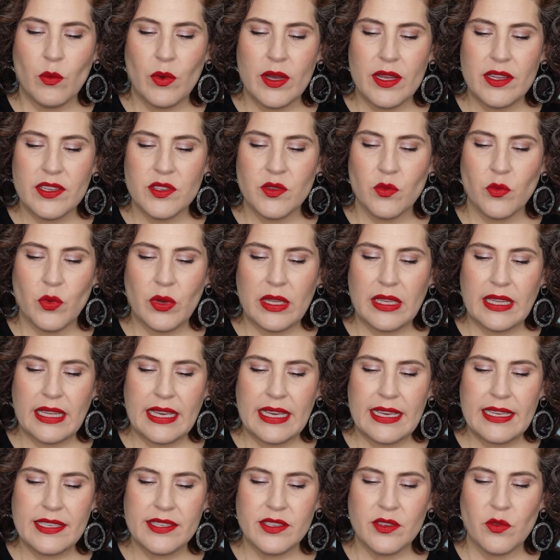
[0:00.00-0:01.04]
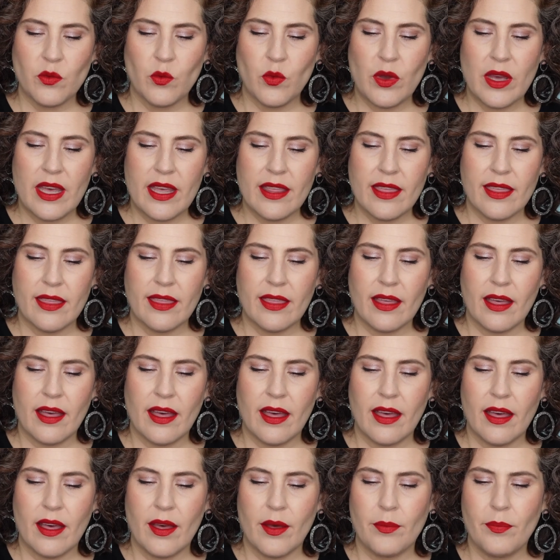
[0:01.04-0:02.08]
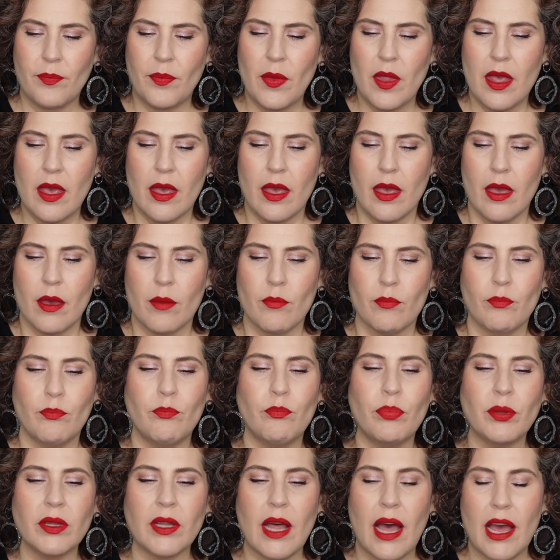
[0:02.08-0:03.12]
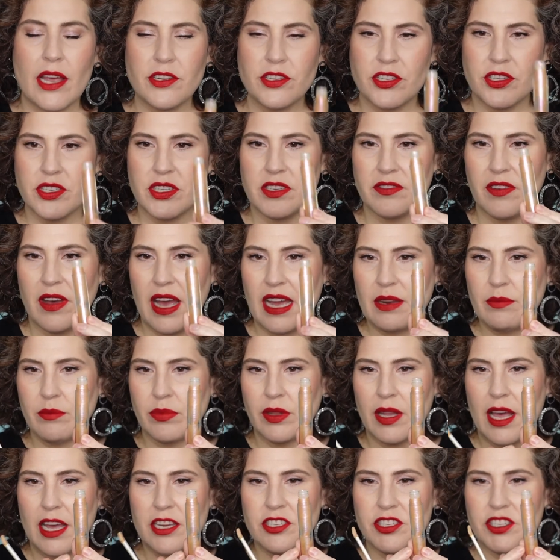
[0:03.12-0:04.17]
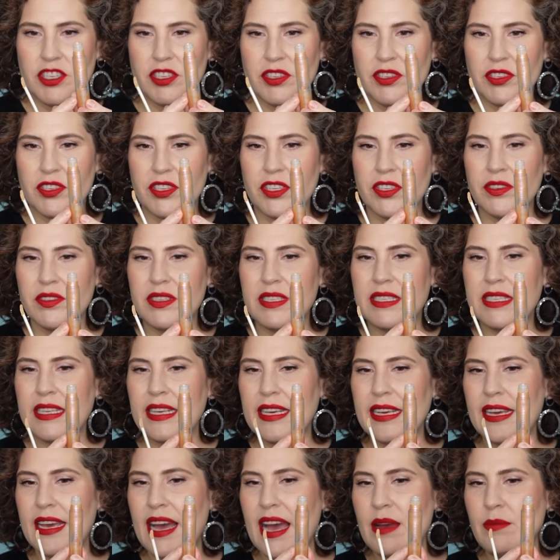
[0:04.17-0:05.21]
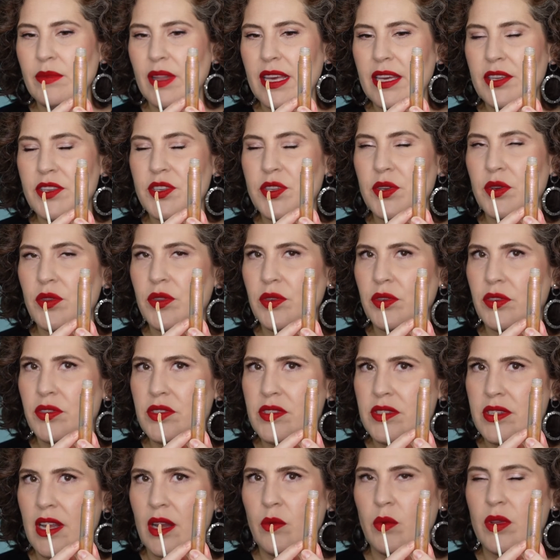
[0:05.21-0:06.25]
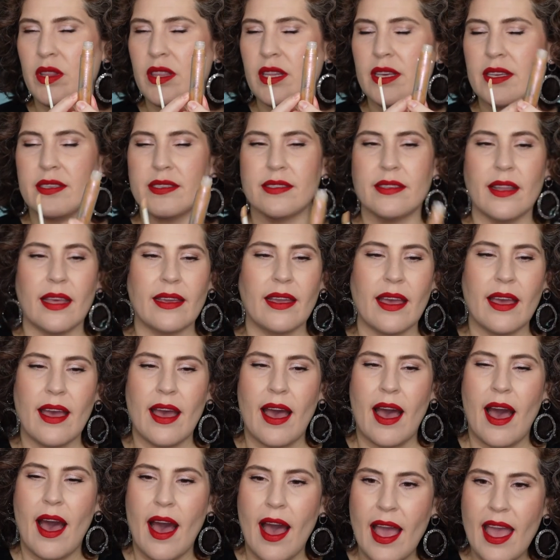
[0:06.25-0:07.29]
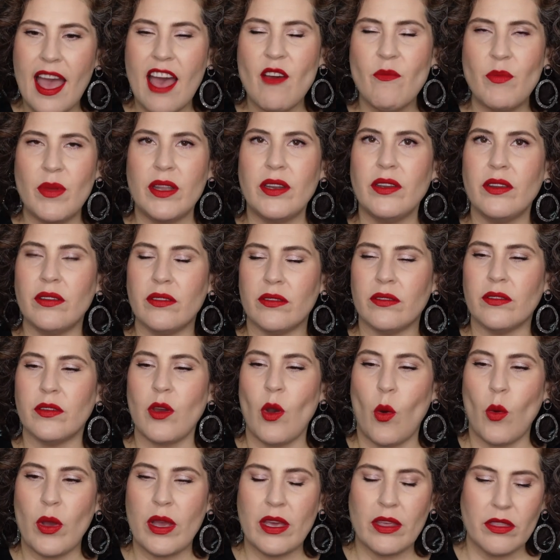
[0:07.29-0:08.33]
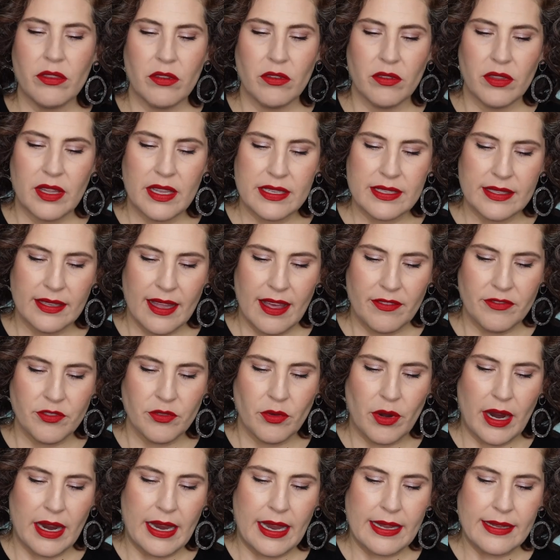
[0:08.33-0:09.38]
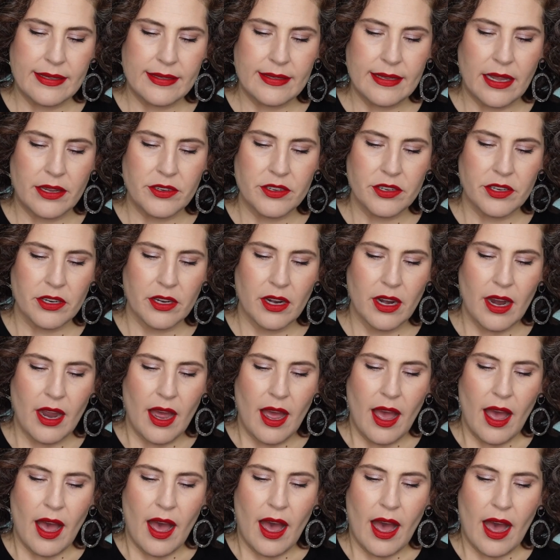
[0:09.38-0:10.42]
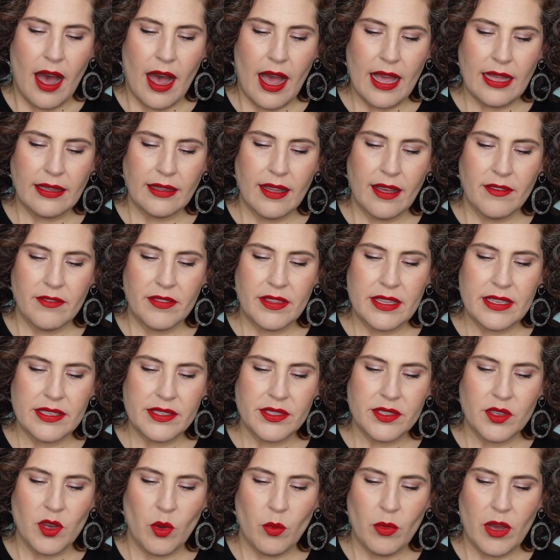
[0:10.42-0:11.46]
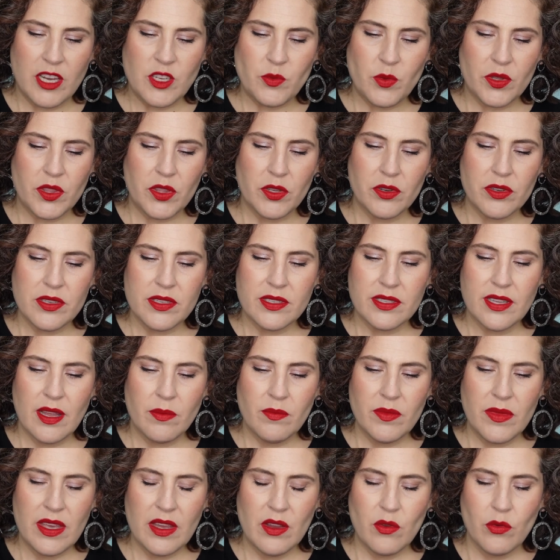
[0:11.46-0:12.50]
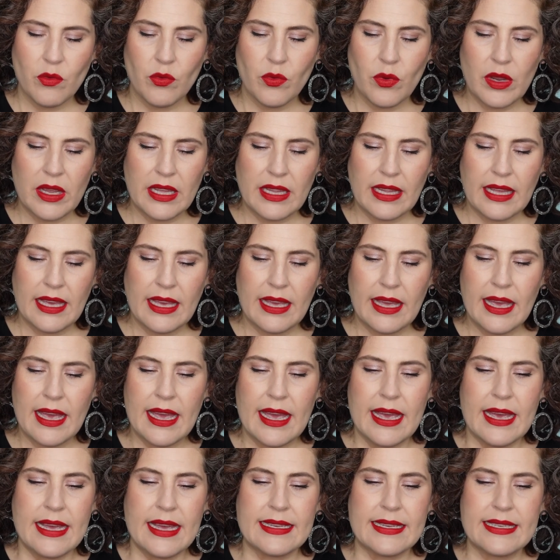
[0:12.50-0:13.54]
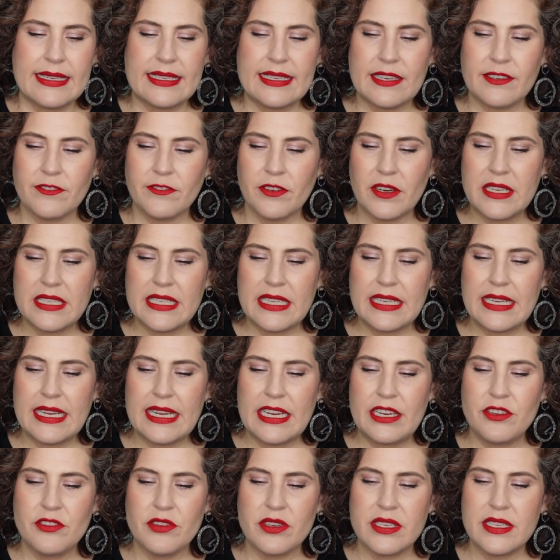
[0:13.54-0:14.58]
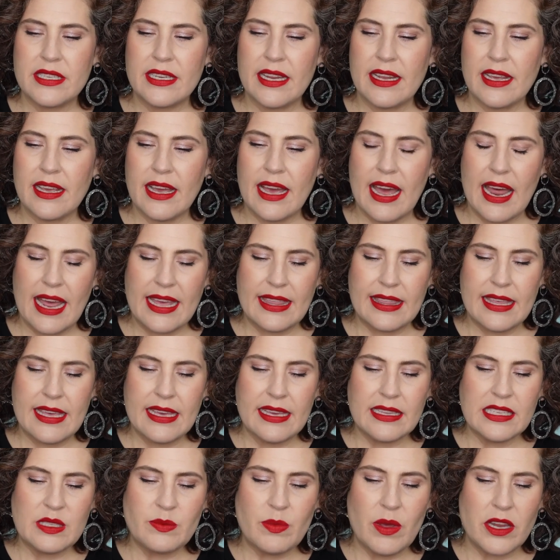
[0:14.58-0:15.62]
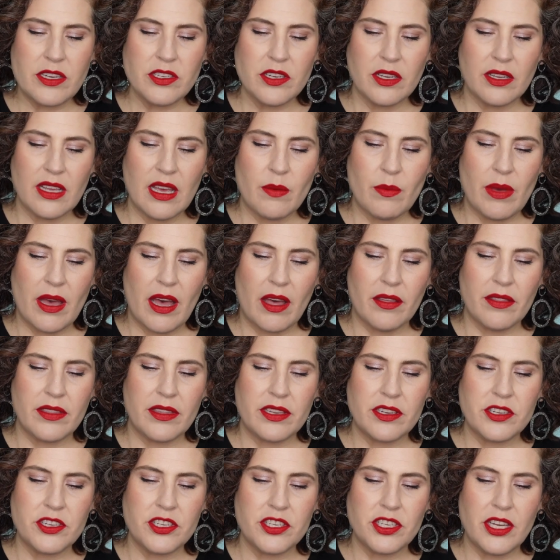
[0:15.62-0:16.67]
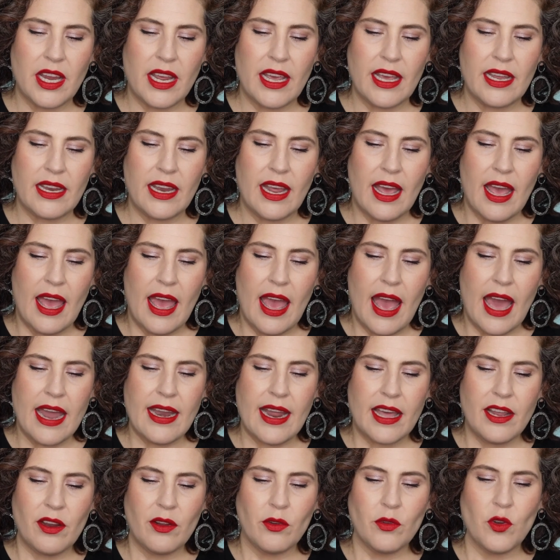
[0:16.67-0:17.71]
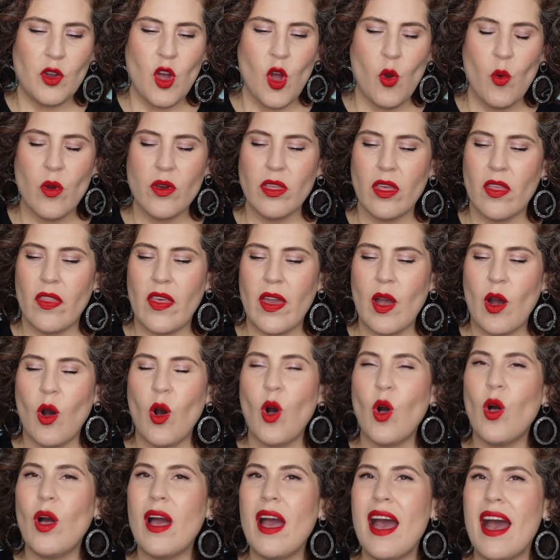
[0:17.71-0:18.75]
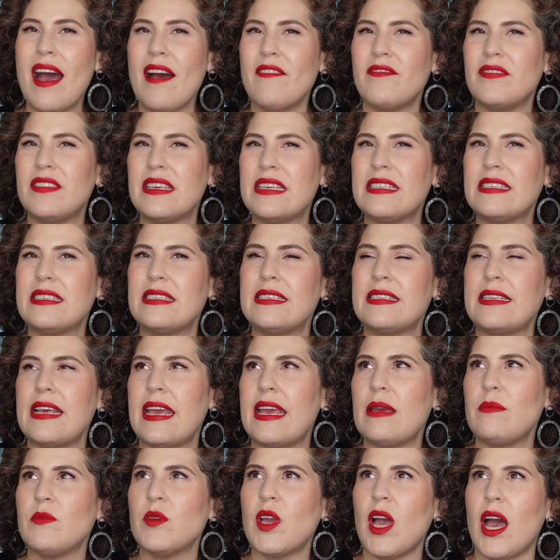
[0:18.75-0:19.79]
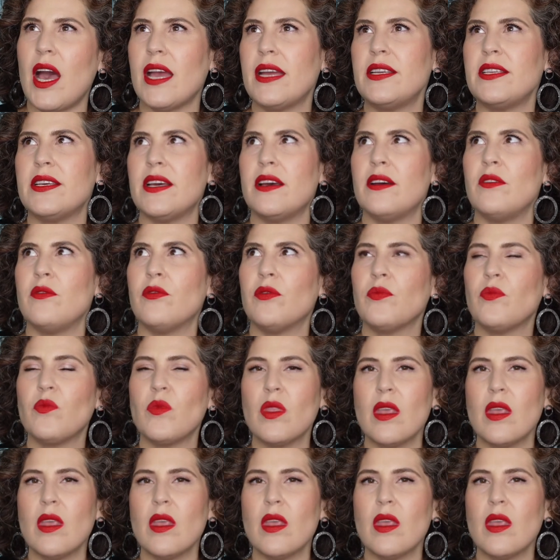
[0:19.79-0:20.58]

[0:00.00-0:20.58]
was released with the blush, divine blush. Do, do you see? I'm like two thirds done with this. Like I have been going through this left, right, and center. I love this so much, but there's something really different and interesting, I think especially about this shade. And I don't know whether they all have this same kind of